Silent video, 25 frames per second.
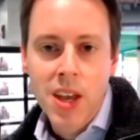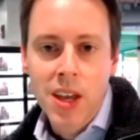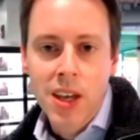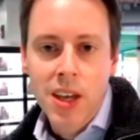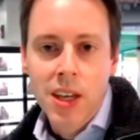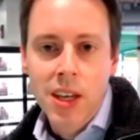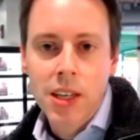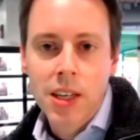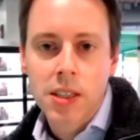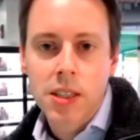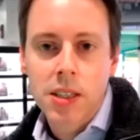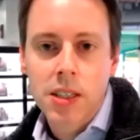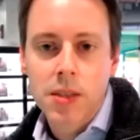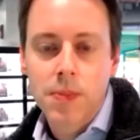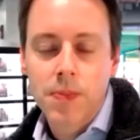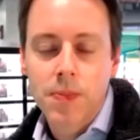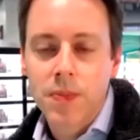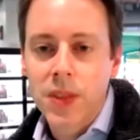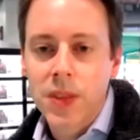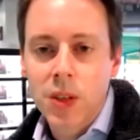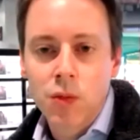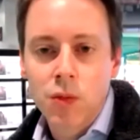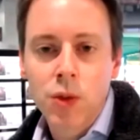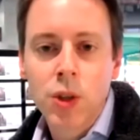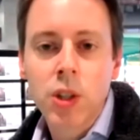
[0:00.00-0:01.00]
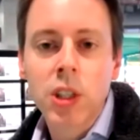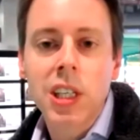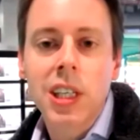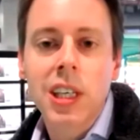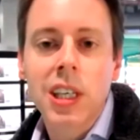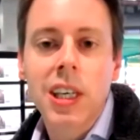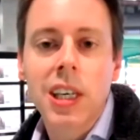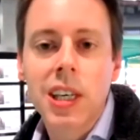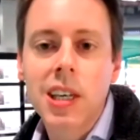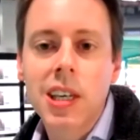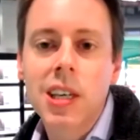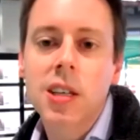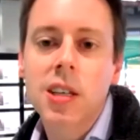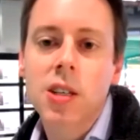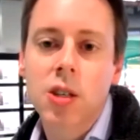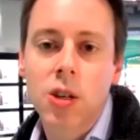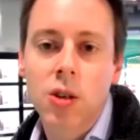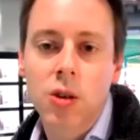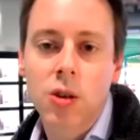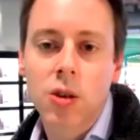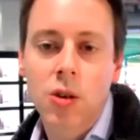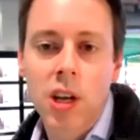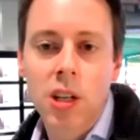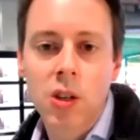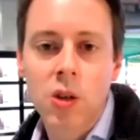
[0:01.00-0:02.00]
It's really key to
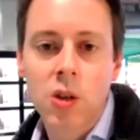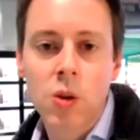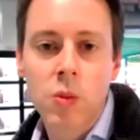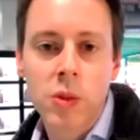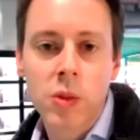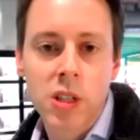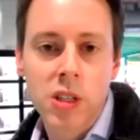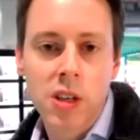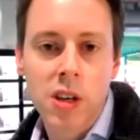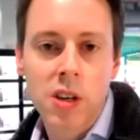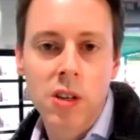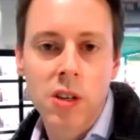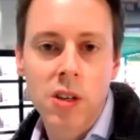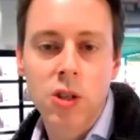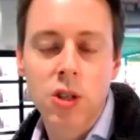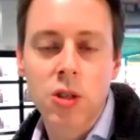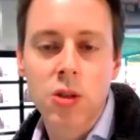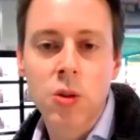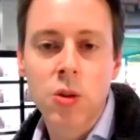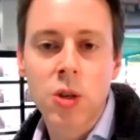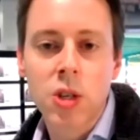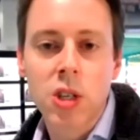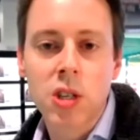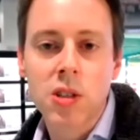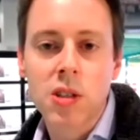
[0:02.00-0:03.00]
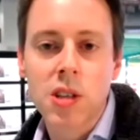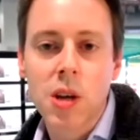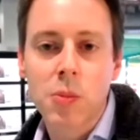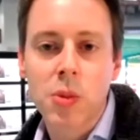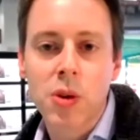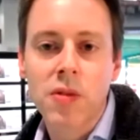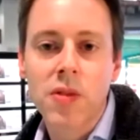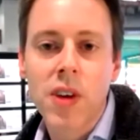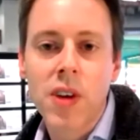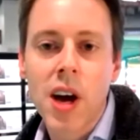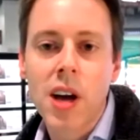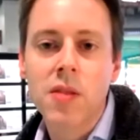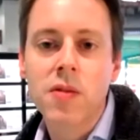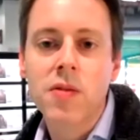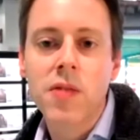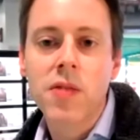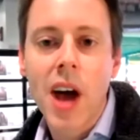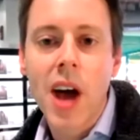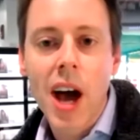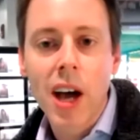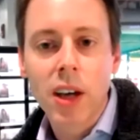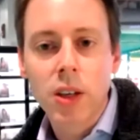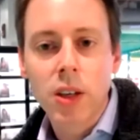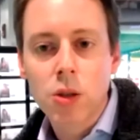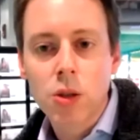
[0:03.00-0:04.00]
creating human-centered solutions that provide
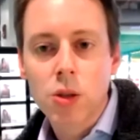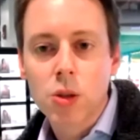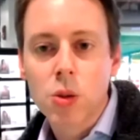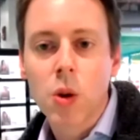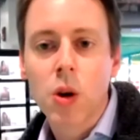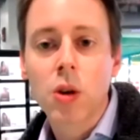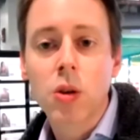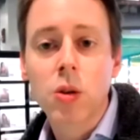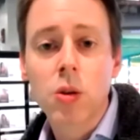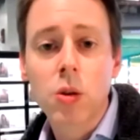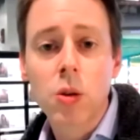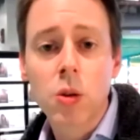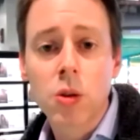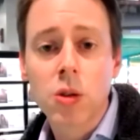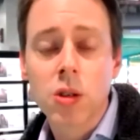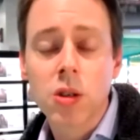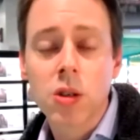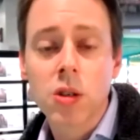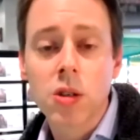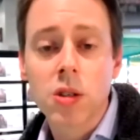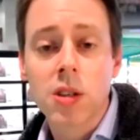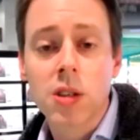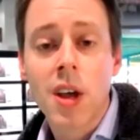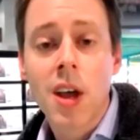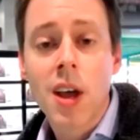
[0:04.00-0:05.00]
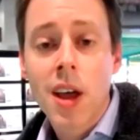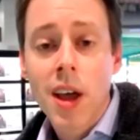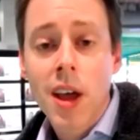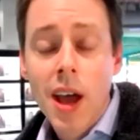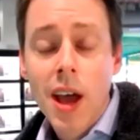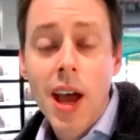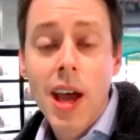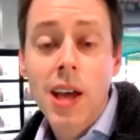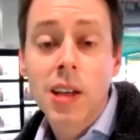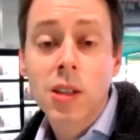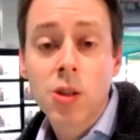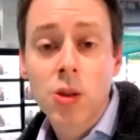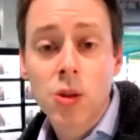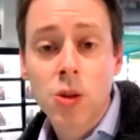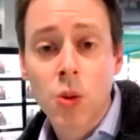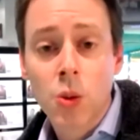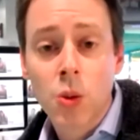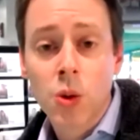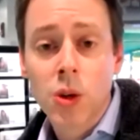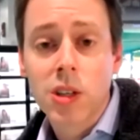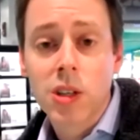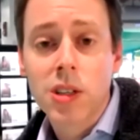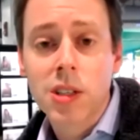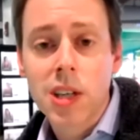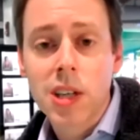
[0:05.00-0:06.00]
value to our users and to the
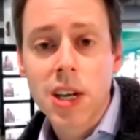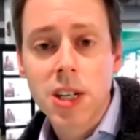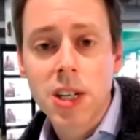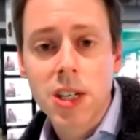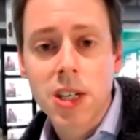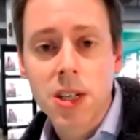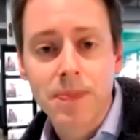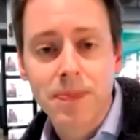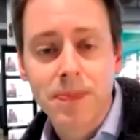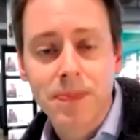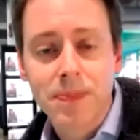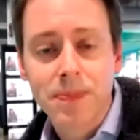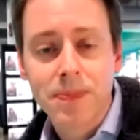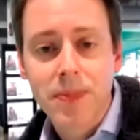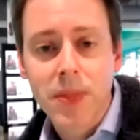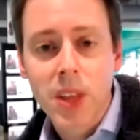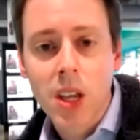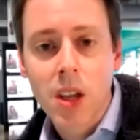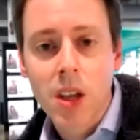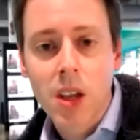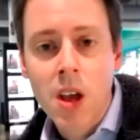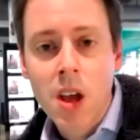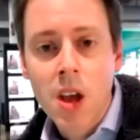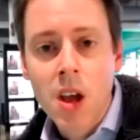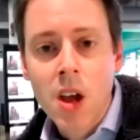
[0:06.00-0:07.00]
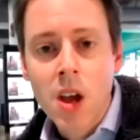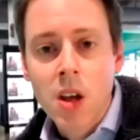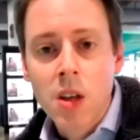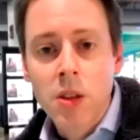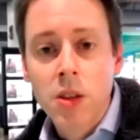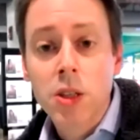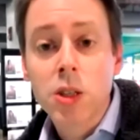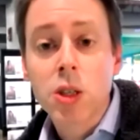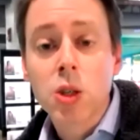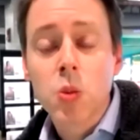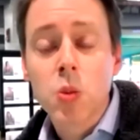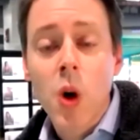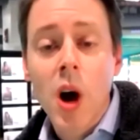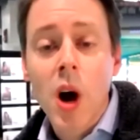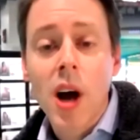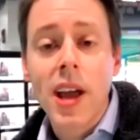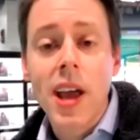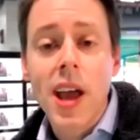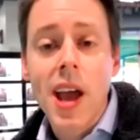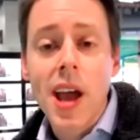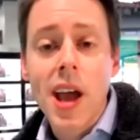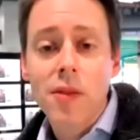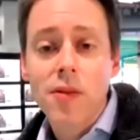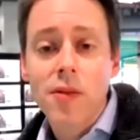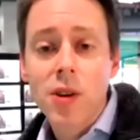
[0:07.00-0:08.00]
organization. This is why
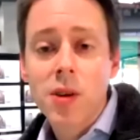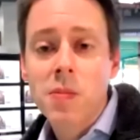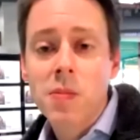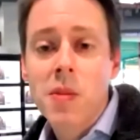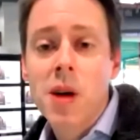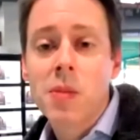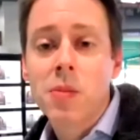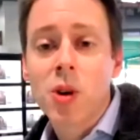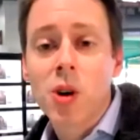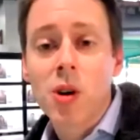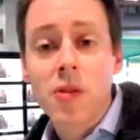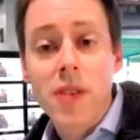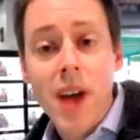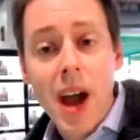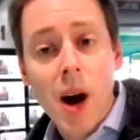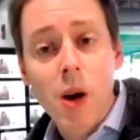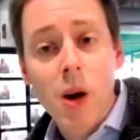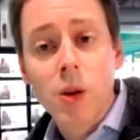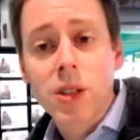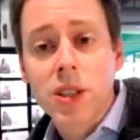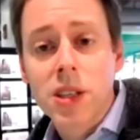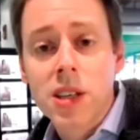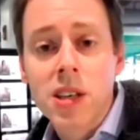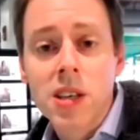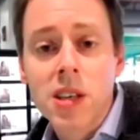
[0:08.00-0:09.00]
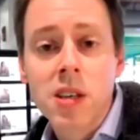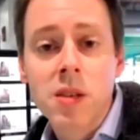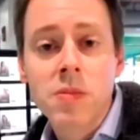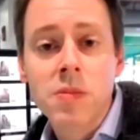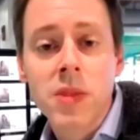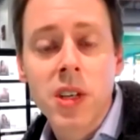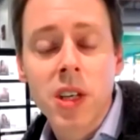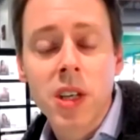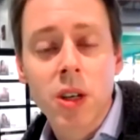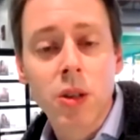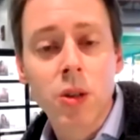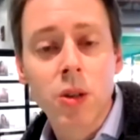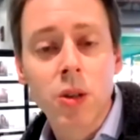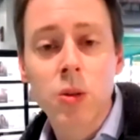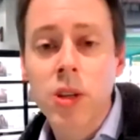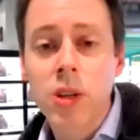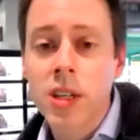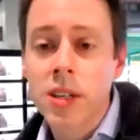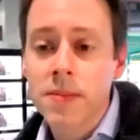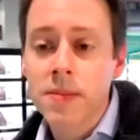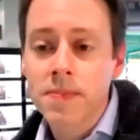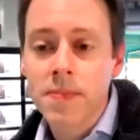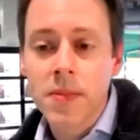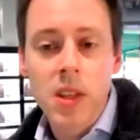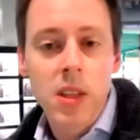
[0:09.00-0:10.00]
every member of our team,
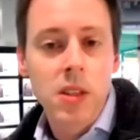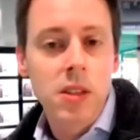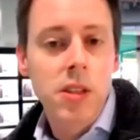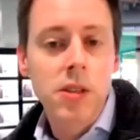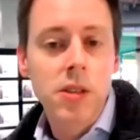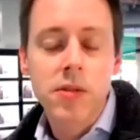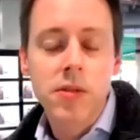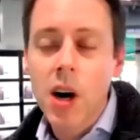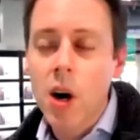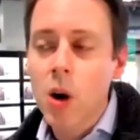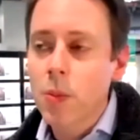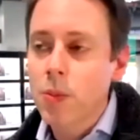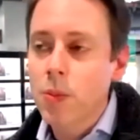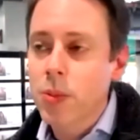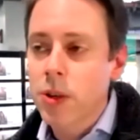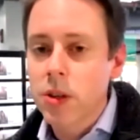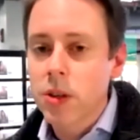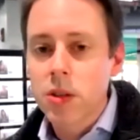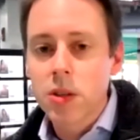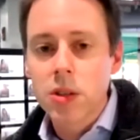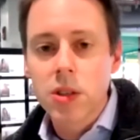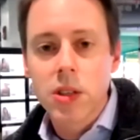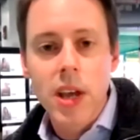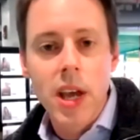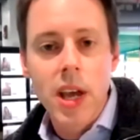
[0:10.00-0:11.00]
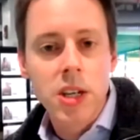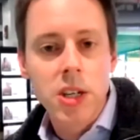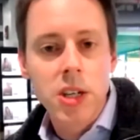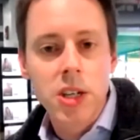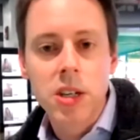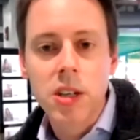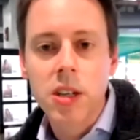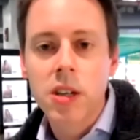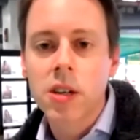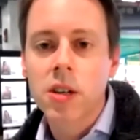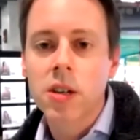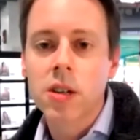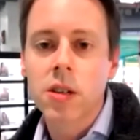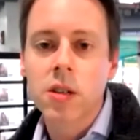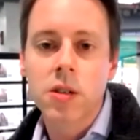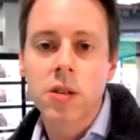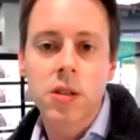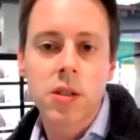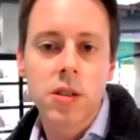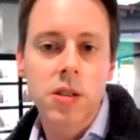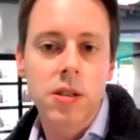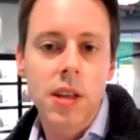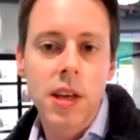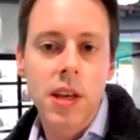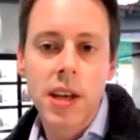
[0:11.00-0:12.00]
including developers,
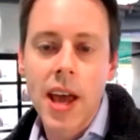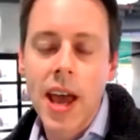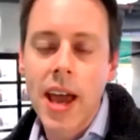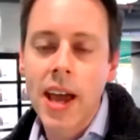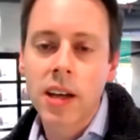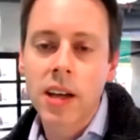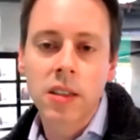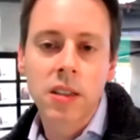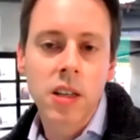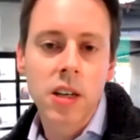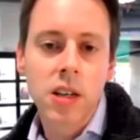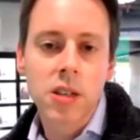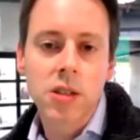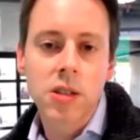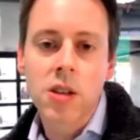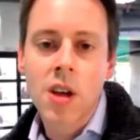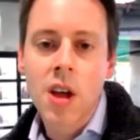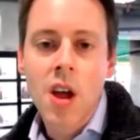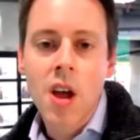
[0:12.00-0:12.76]
engineers, and analysts,